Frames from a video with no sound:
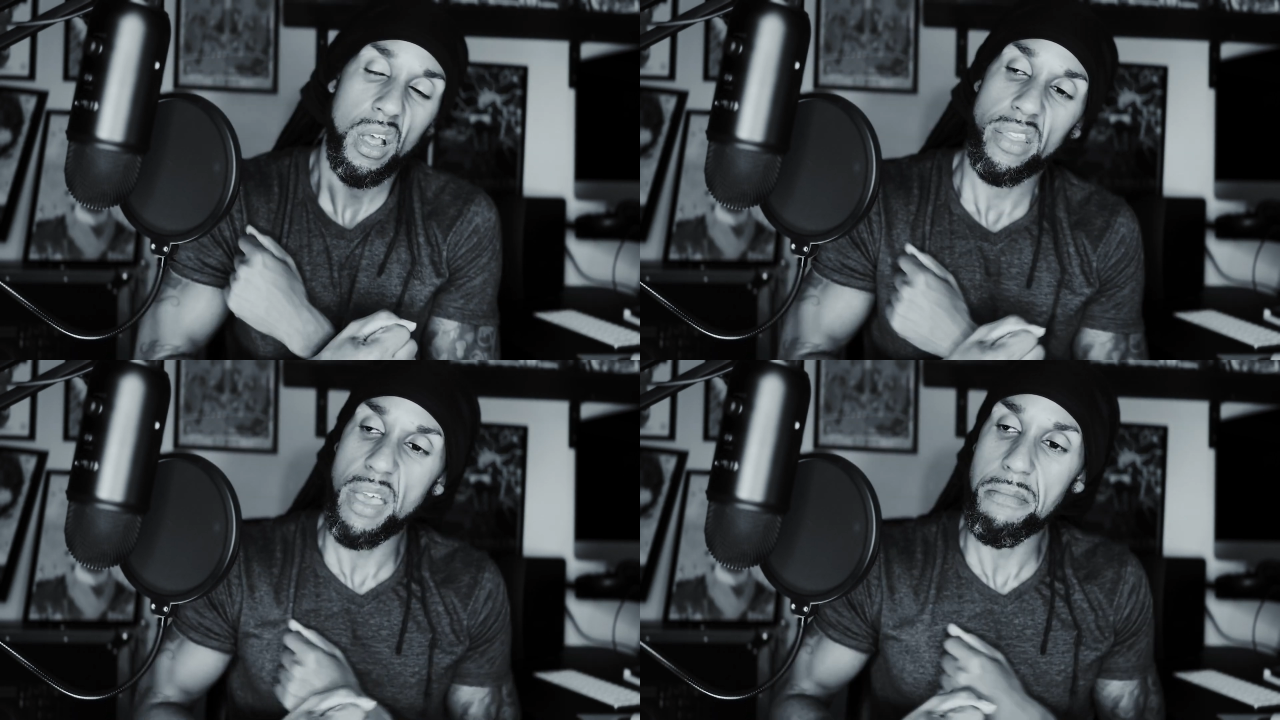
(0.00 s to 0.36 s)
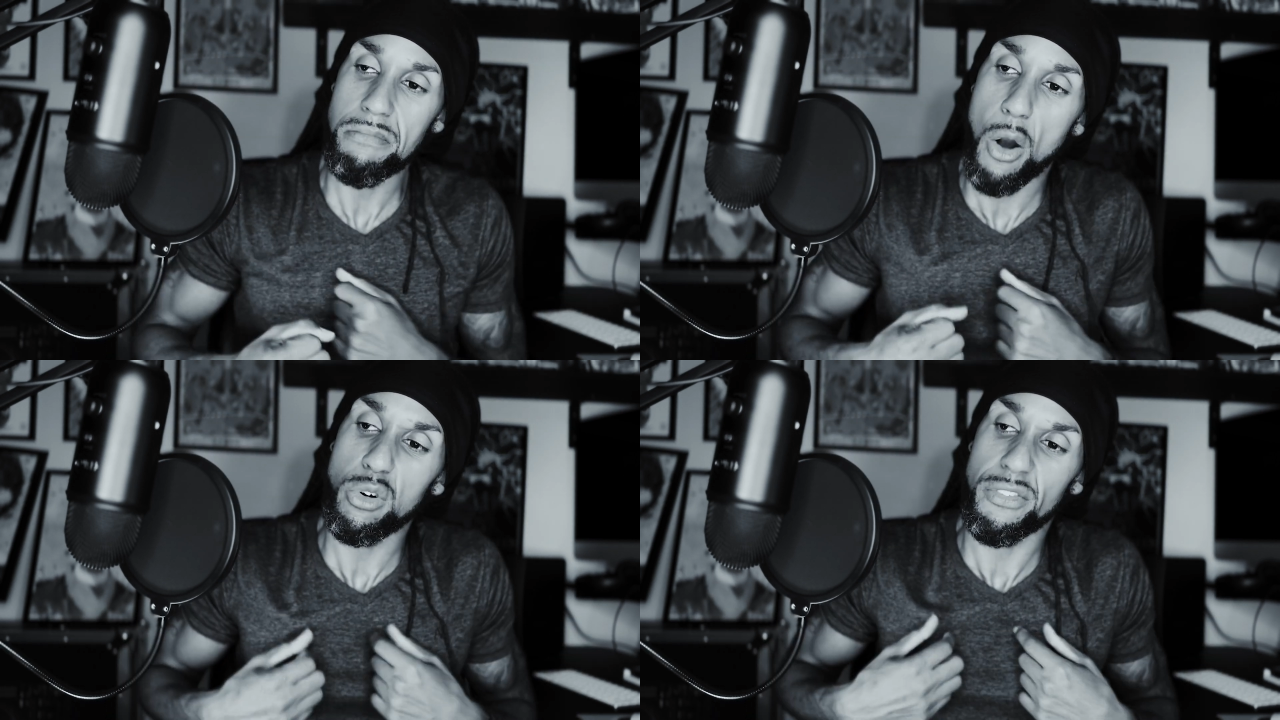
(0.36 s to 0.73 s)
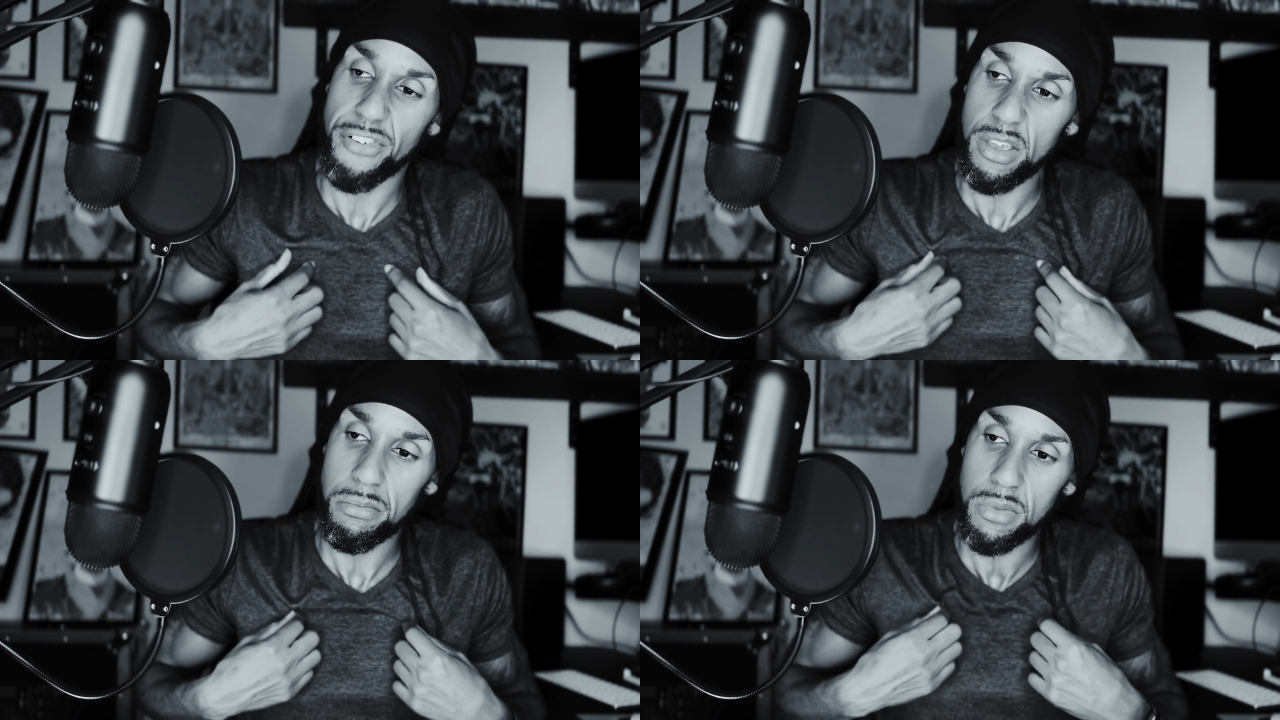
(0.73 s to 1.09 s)
they
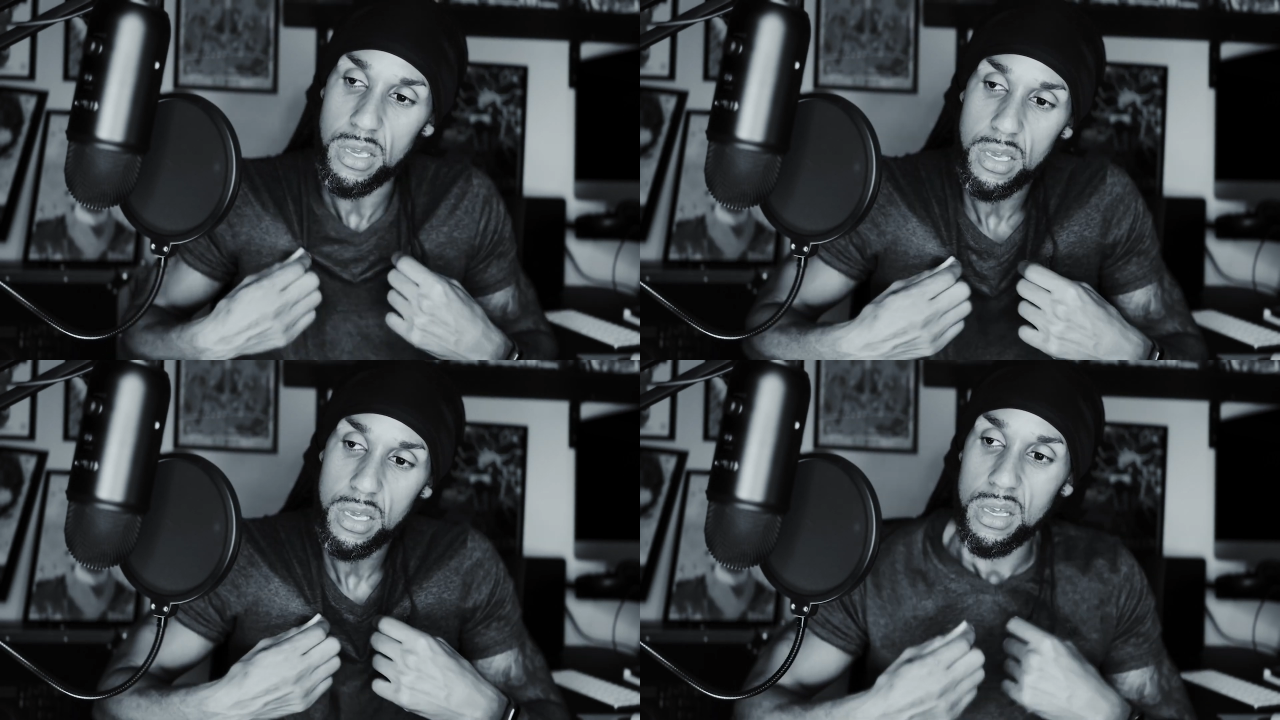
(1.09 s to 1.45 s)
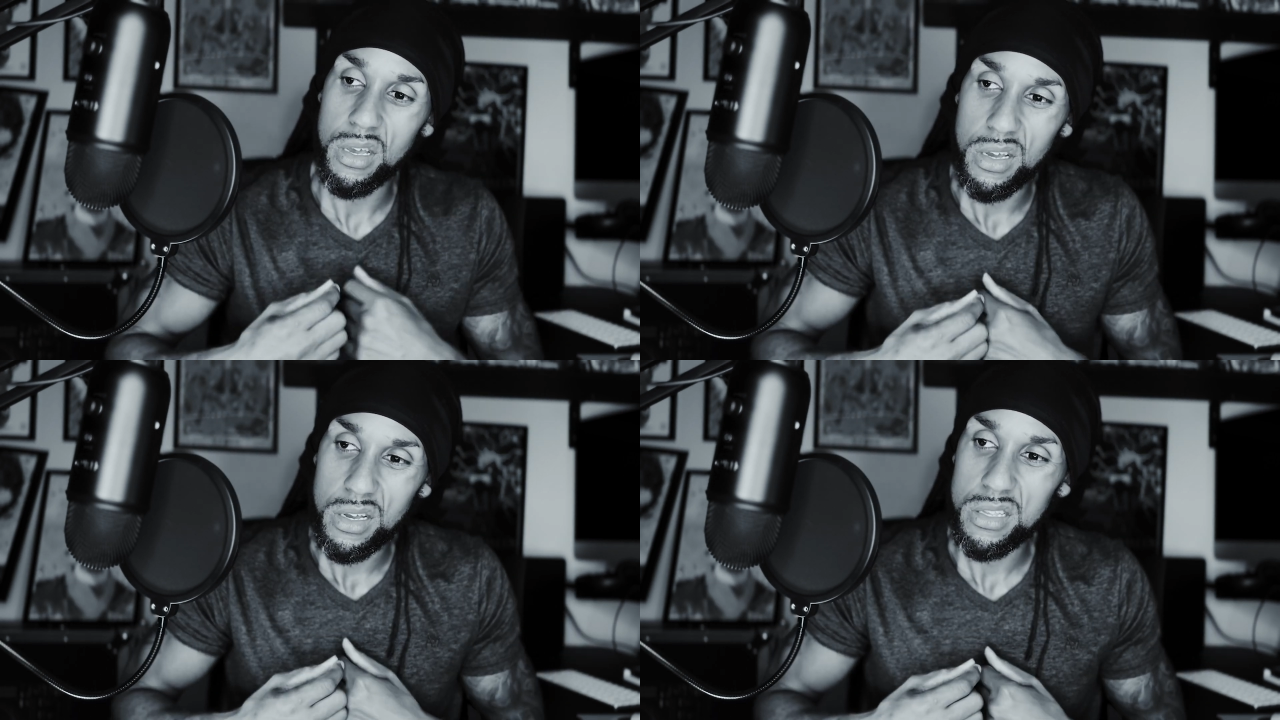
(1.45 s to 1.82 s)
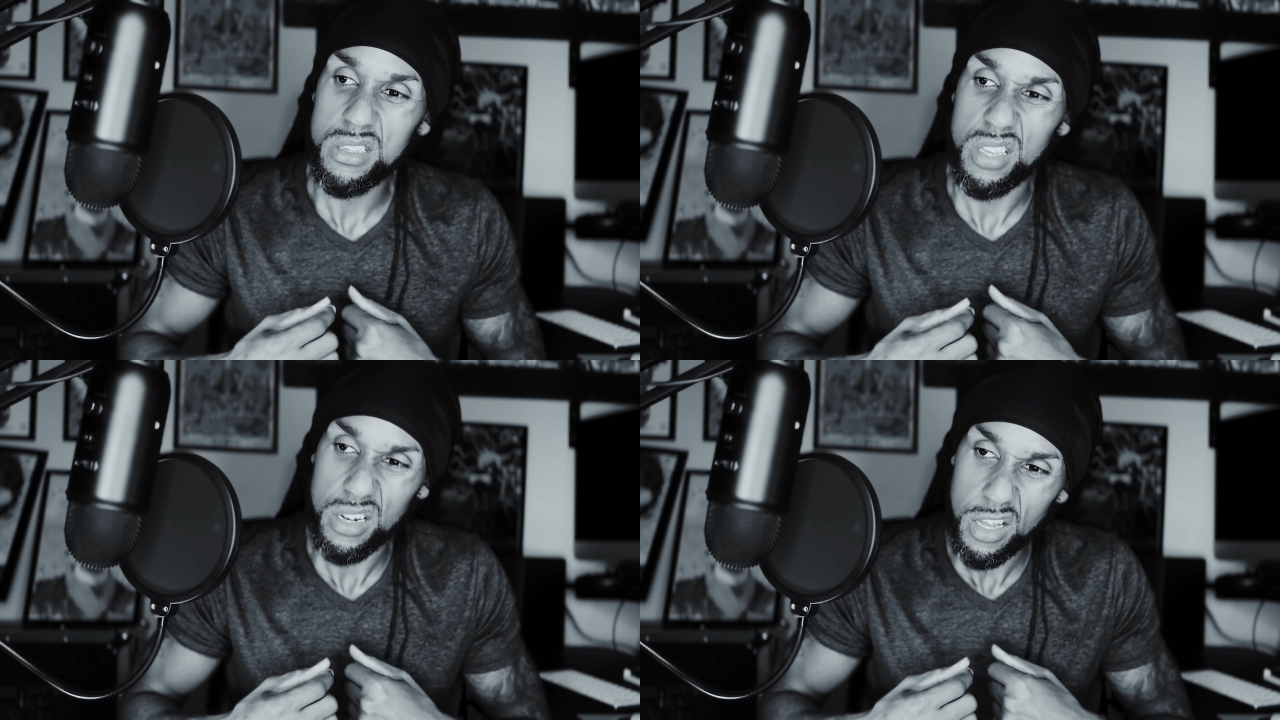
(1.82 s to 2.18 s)
motivate me
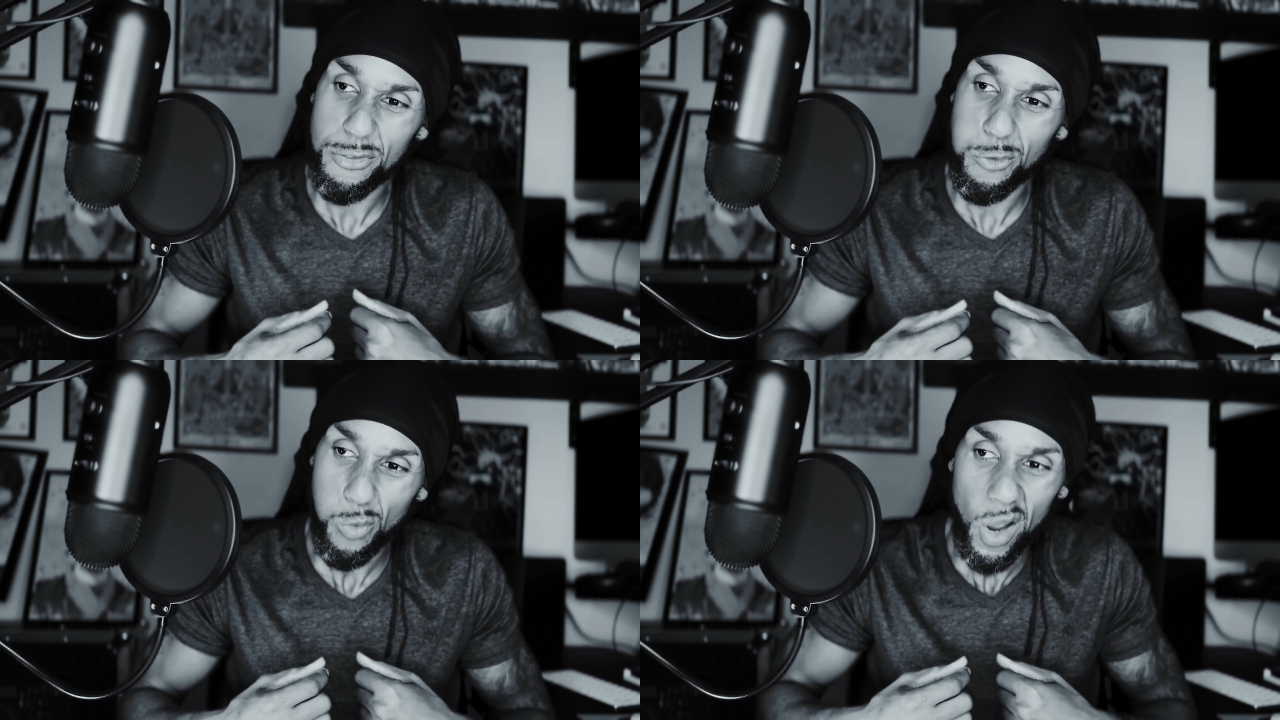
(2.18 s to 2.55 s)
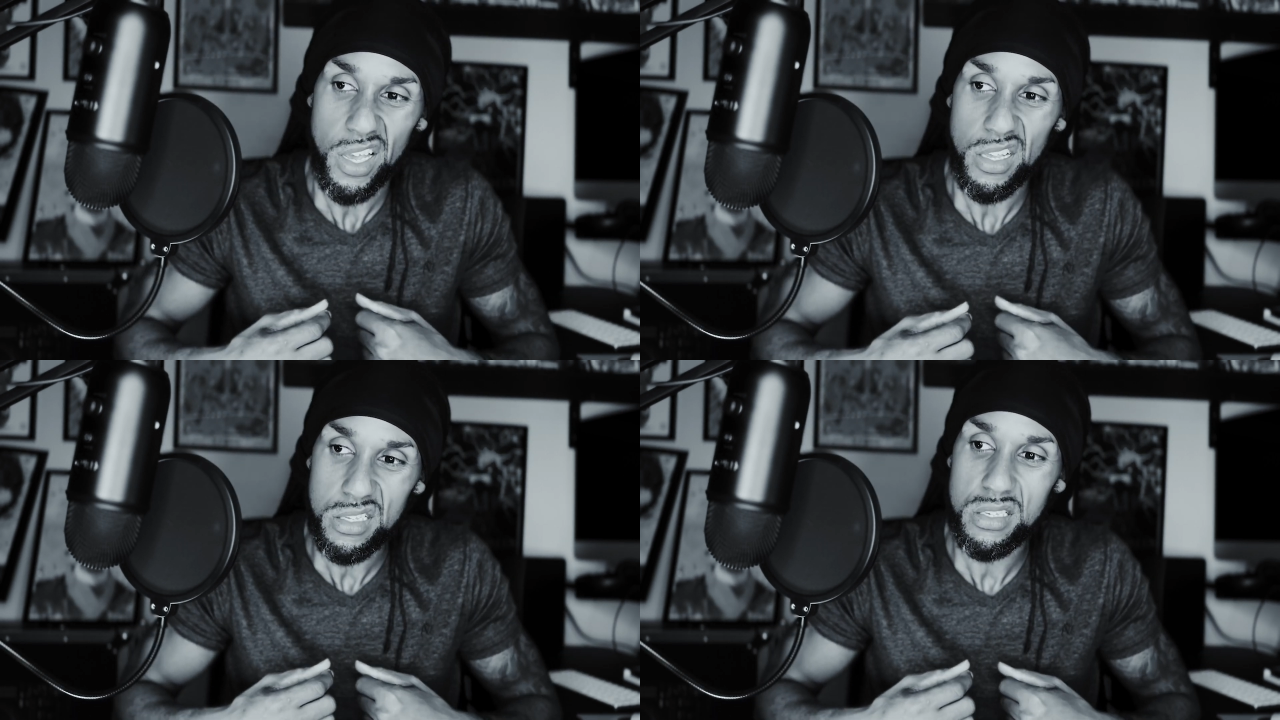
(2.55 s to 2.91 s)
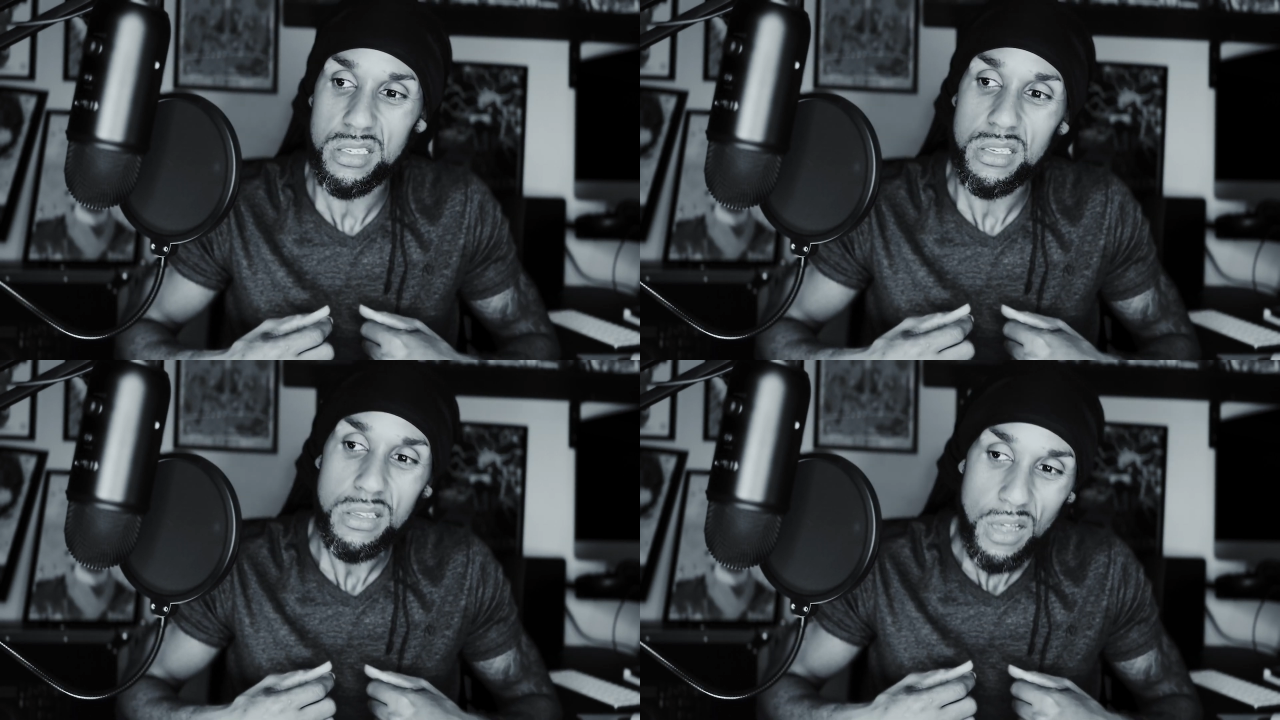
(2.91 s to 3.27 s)
to lift weights.